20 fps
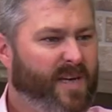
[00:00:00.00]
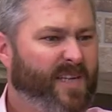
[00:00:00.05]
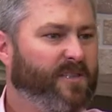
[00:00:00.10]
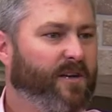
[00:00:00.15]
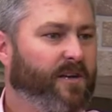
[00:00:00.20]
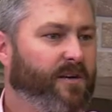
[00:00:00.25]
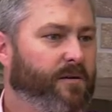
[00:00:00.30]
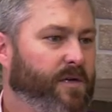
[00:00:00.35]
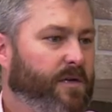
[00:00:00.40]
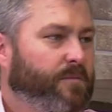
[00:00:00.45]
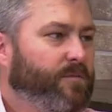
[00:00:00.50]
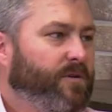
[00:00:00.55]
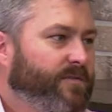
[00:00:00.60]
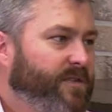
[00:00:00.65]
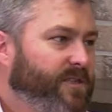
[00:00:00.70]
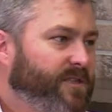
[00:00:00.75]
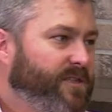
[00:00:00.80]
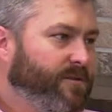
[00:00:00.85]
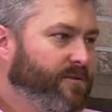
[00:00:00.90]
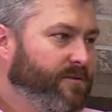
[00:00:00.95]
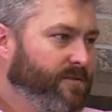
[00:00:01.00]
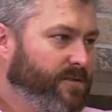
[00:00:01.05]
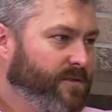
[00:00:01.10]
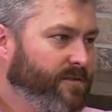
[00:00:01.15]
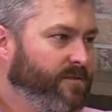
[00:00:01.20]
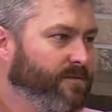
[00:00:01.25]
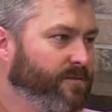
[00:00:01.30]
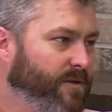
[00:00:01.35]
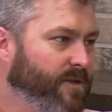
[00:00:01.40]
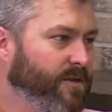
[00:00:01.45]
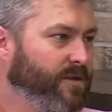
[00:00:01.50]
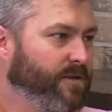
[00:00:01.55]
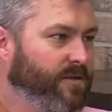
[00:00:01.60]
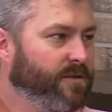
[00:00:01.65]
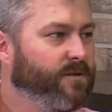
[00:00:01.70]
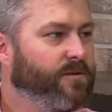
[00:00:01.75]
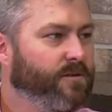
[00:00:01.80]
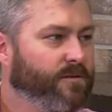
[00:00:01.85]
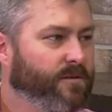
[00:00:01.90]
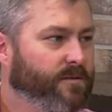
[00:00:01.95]
based on a number of distilleries, like,
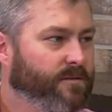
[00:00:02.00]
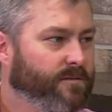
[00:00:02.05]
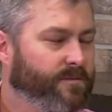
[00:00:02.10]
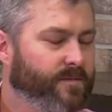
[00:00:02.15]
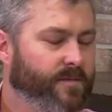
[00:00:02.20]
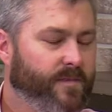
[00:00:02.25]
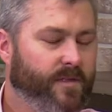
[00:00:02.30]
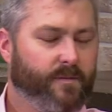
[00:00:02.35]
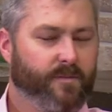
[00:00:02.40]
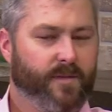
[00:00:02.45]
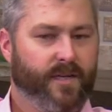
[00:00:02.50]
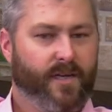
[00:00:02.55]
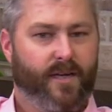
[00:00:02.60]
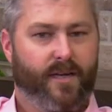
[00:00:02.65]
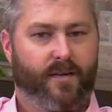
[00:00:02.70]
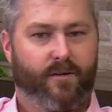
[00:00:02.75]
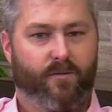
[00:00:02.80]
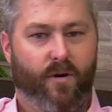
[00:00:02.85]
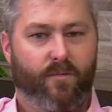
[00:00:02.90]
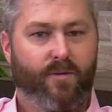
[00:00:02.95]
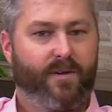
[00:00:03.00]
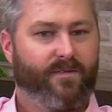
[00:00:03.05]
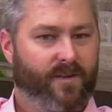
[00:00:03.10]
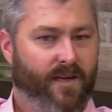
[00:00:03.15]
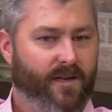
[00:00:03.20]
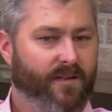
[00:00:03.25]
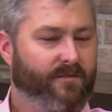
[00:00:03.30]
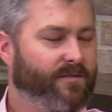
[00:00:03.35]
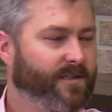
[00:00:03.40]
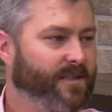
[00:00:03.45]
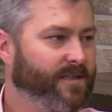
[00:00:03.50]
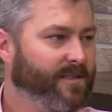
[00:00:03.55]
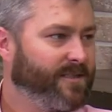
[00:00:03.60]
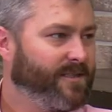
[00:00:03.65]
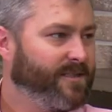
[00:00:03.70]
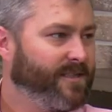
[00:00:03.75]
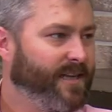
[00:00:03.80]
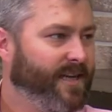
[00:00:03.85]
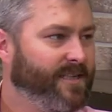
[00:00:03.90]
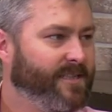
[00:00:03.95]
cool. I mean, well, we've done
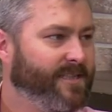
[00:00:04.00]
events. I